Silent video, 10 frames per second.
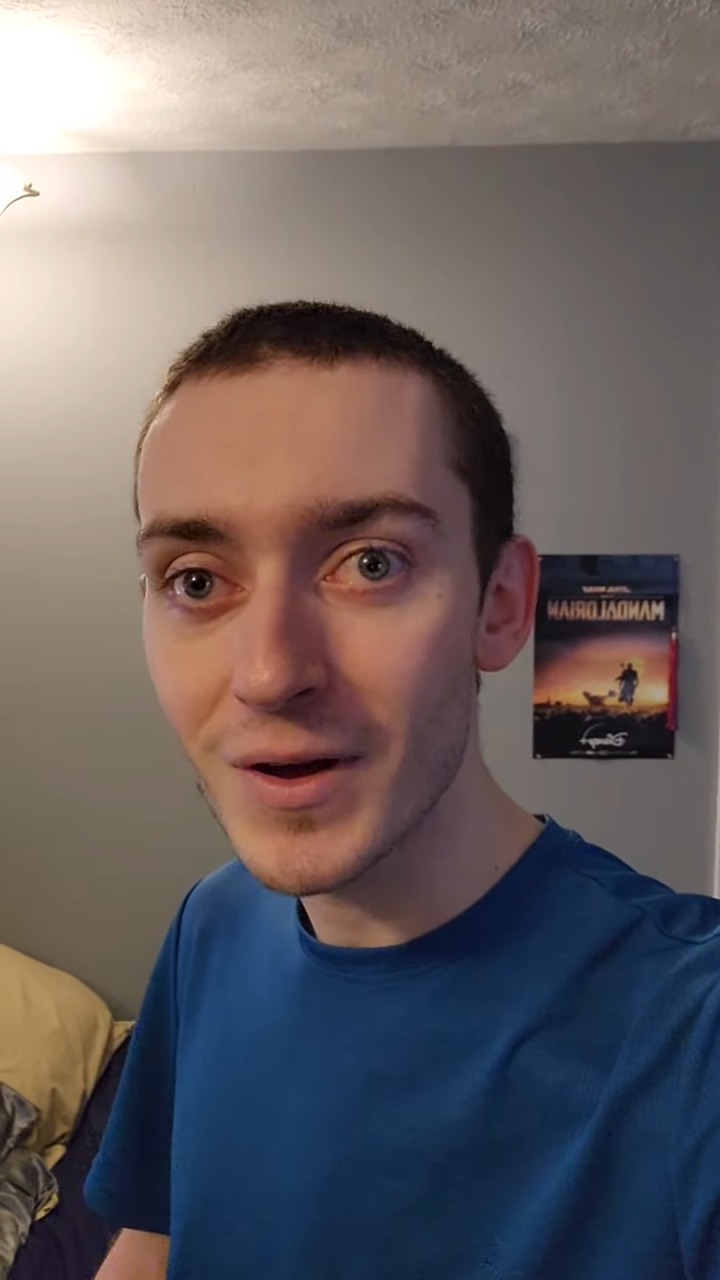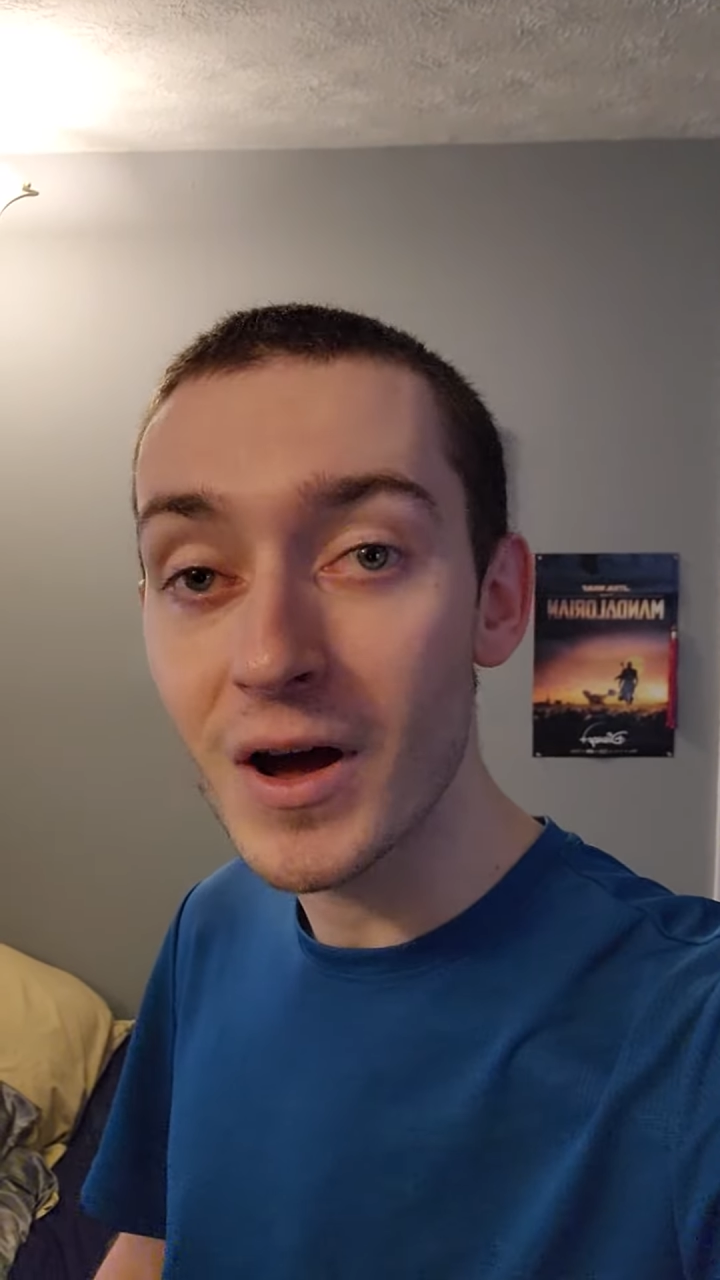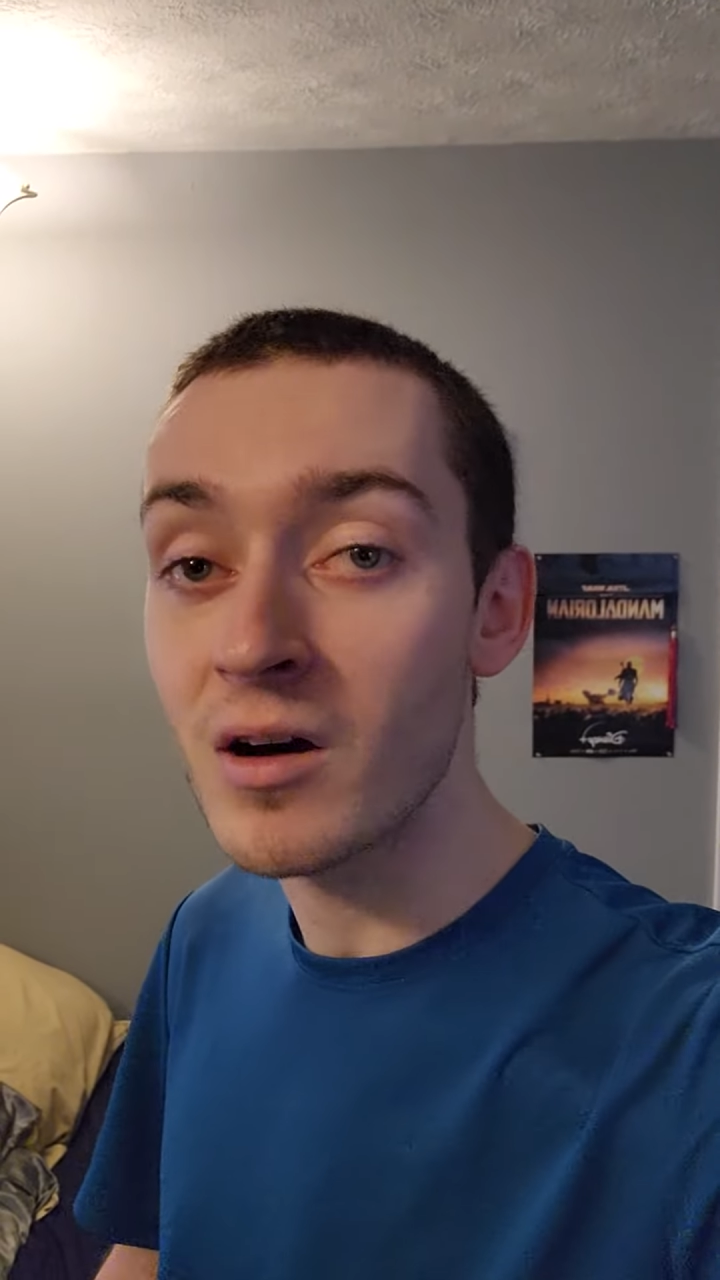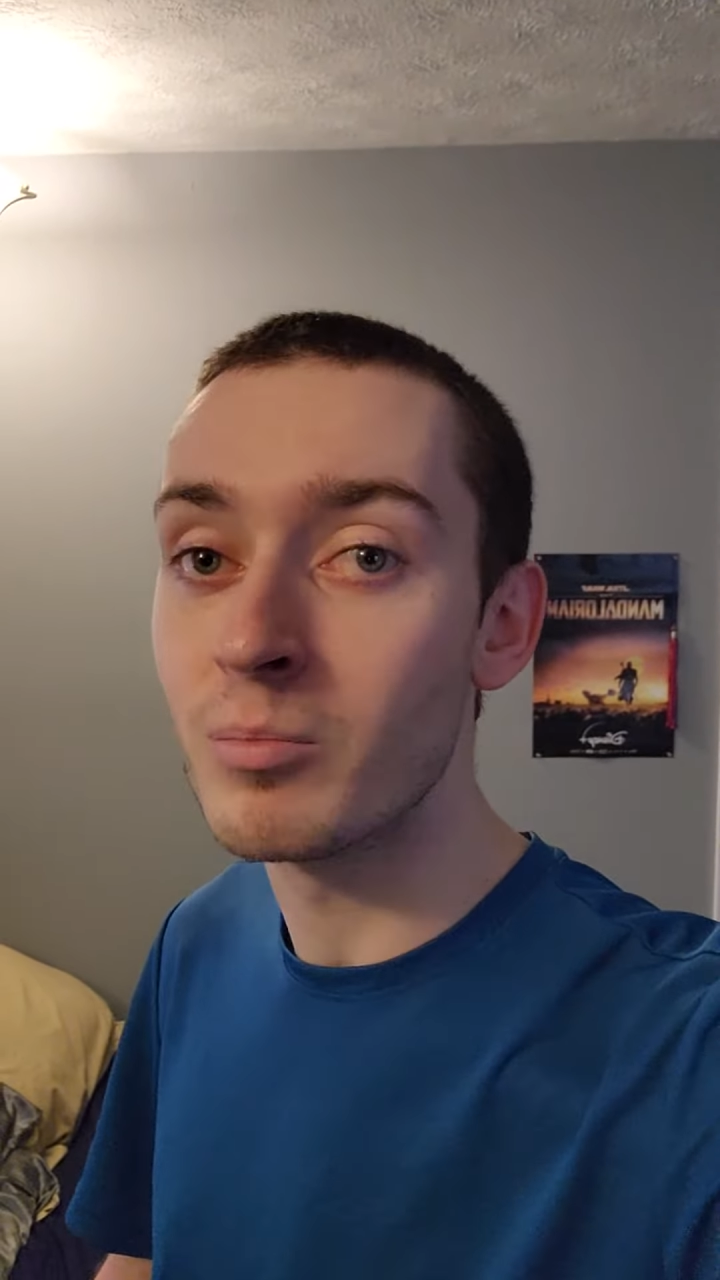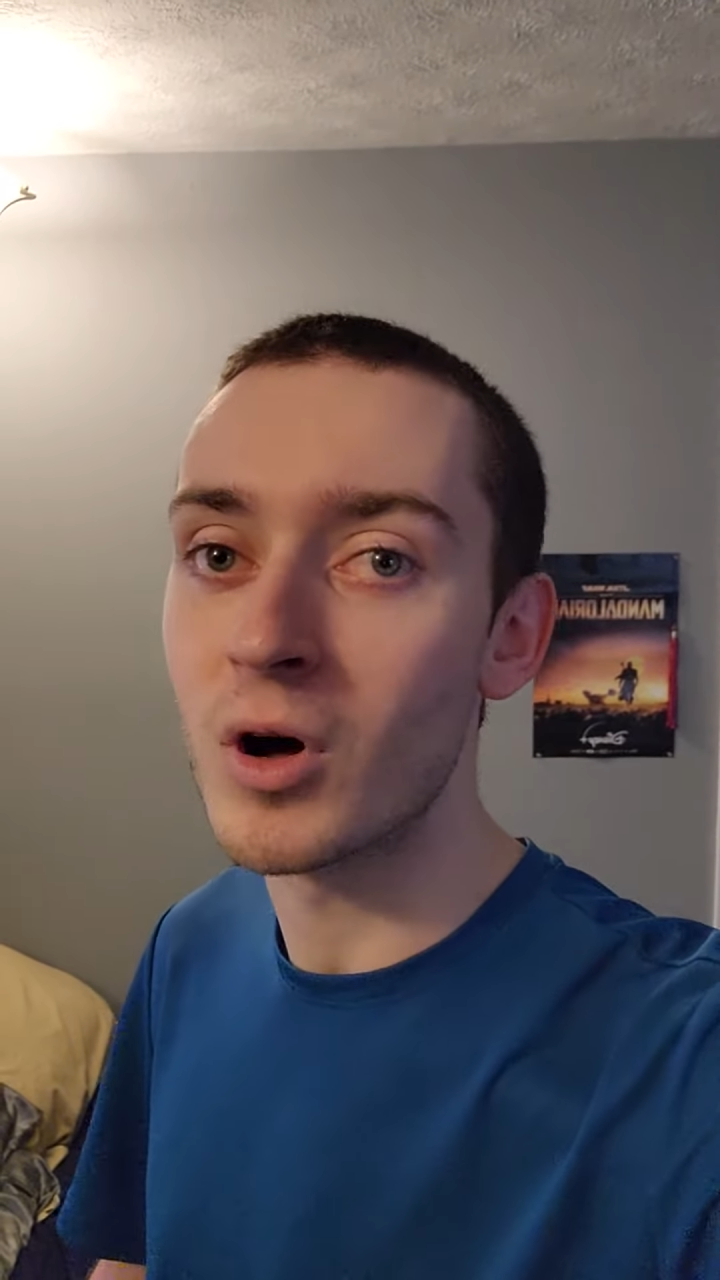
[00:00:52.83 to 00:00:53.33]

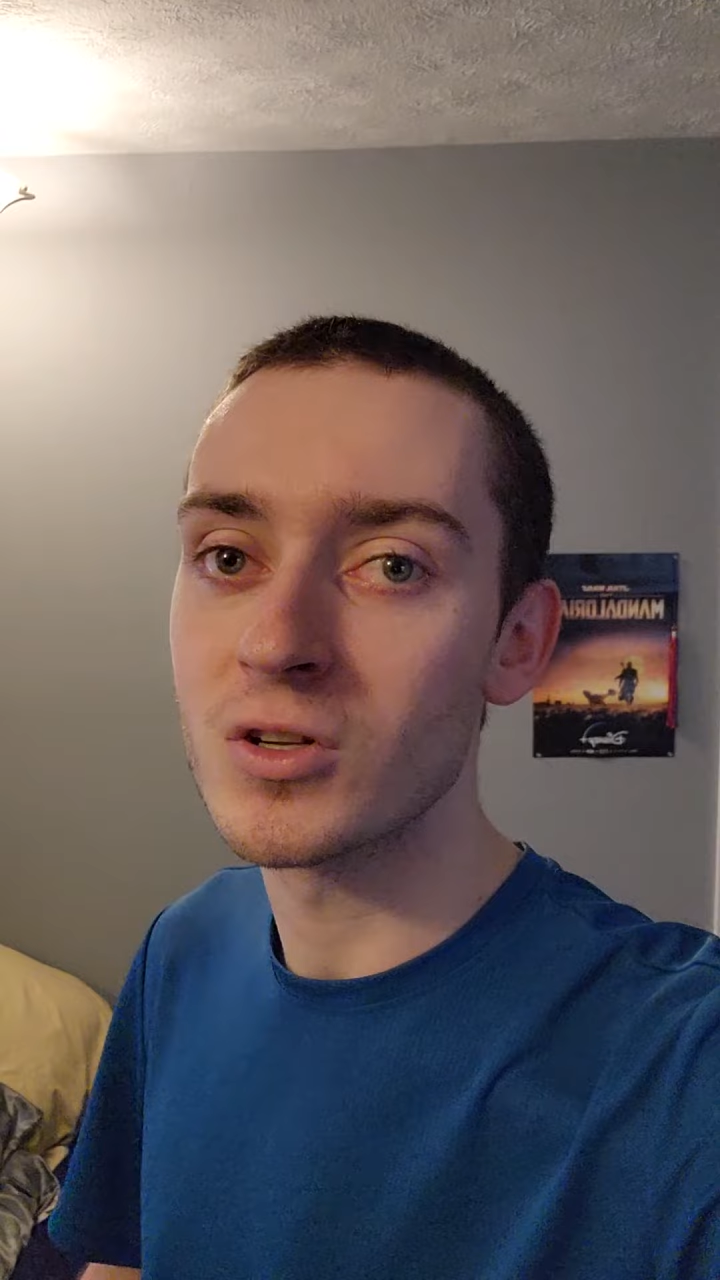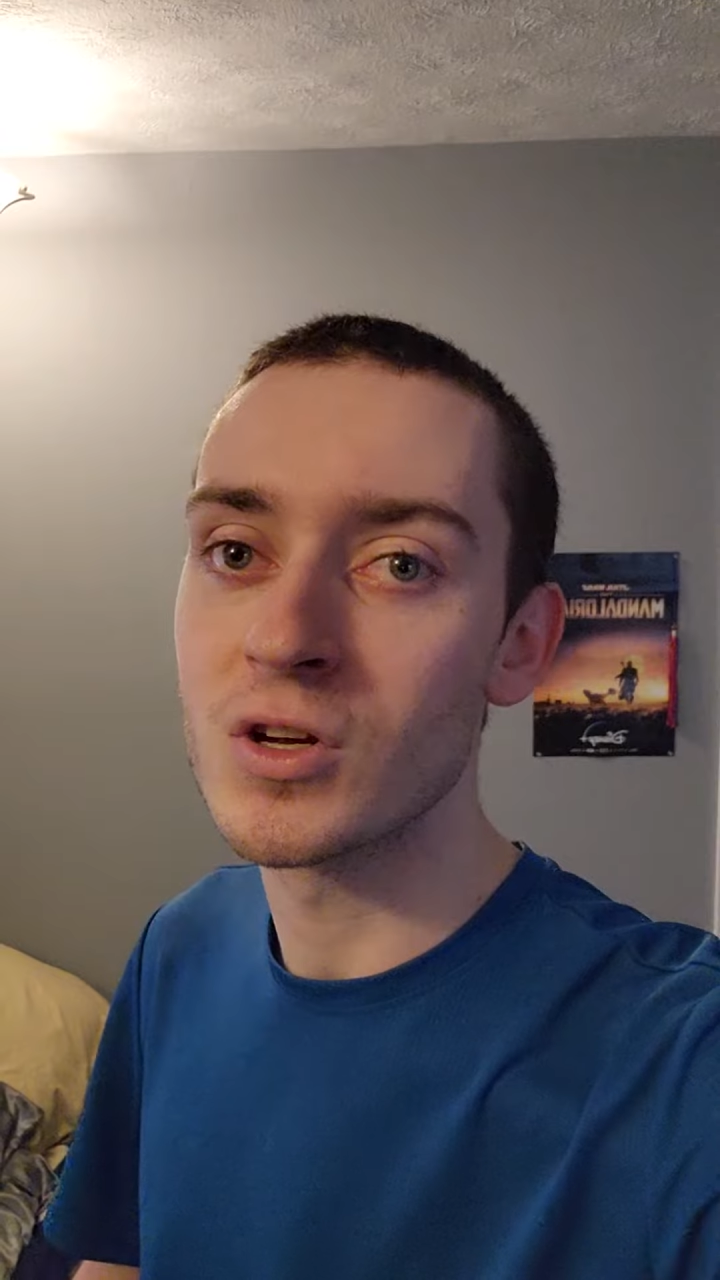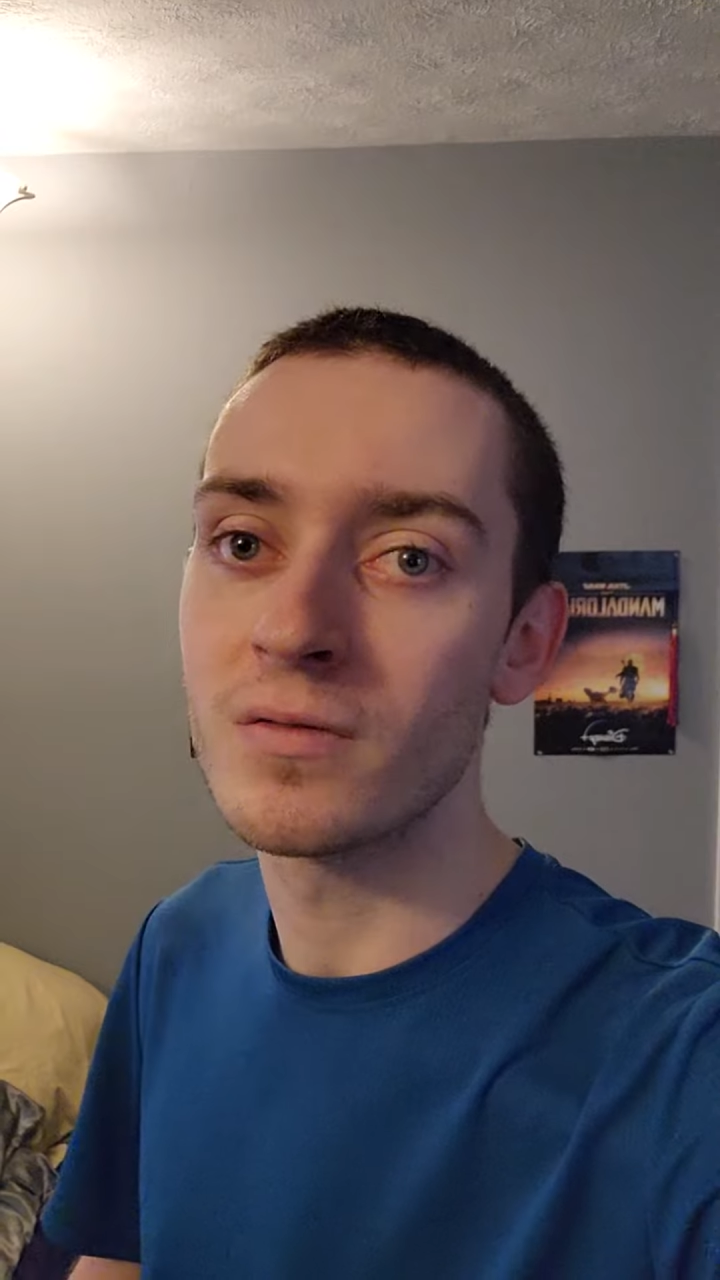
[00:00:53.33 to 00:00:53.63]
of Balto